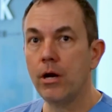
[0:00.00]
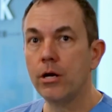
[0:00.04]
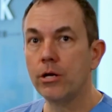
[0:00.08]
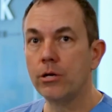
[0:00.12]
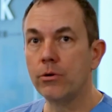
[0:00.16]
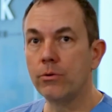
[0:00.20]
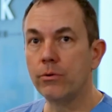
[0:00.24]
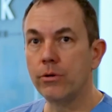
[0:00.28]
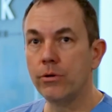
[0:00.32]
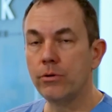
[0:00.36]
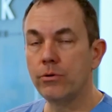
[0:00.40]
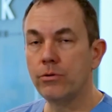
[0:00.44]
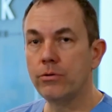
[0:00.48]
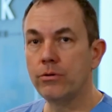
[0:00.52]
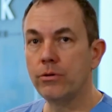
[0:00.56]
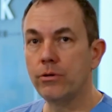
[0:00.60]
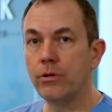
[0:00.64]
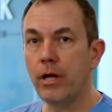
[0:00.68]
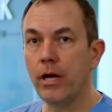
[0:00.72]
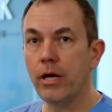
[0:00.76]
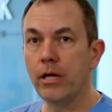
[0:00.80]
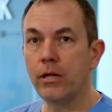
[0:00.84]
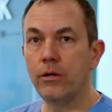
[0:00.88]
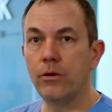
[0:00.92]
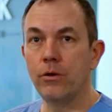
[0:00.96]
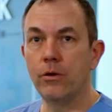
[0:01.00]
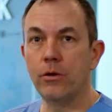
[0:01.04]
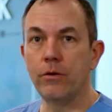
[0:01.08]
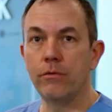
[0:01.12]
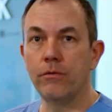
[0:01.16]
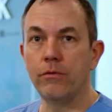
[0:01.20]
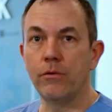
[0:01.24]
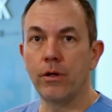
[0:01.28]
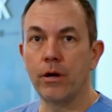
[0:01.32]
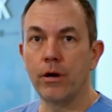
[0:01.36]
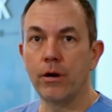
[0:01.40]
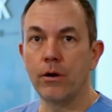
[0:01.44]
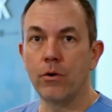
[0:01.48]
To reduce the likelihood of
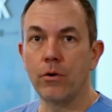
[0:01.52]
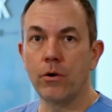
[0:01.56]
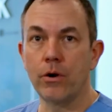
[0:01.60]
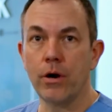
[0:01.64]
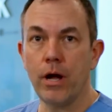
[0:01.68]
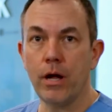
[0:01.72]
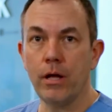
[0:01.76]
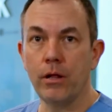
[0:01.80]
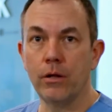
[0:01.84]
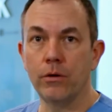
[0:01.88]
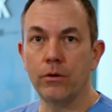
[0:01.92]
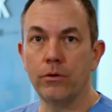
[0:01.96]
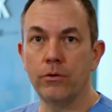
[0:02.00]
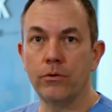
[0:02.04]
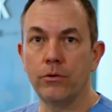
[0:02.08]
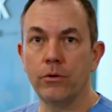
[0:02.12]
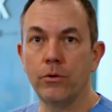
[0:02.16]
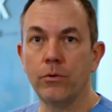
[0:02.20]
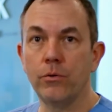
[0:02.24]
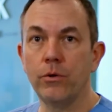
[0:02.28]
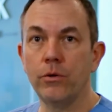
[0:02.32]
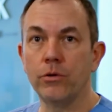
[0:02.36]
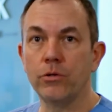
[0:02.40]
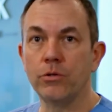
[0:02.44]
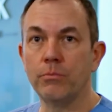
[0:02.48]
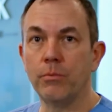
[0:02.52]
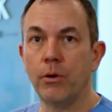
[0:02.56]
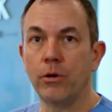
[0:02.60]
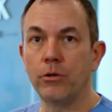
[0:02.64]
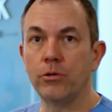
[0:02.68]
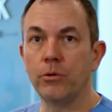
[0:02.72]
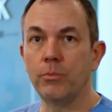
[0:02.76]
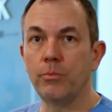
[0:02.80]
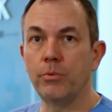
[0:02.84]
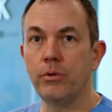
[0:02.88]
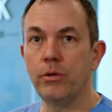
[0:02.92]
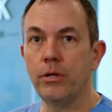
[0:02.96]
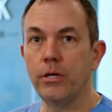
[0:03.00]
glare or halos, we use
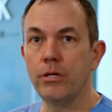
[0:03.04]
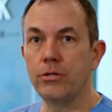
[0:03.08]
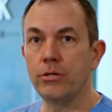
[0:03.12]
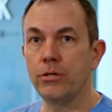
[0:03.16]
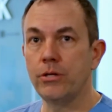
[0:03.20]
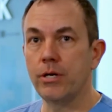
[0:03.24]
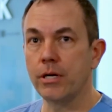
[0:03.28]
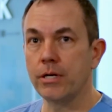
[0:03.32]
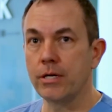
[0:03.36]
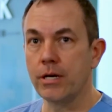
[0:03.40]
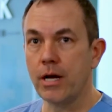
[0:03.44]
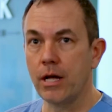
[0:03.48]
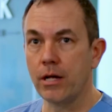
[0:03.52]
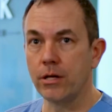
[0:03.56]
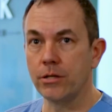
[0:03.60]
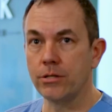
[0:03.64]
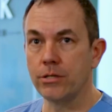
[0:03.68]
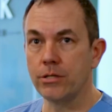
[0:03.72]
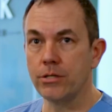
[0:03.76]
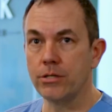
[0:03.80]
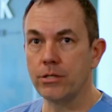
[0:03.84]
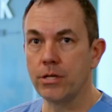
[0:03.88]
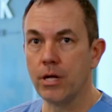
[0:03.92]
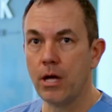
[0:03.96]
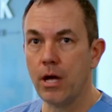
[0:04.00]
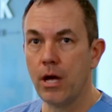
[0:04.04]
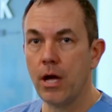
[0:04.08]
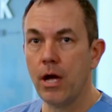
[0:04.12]
multiple laser technologies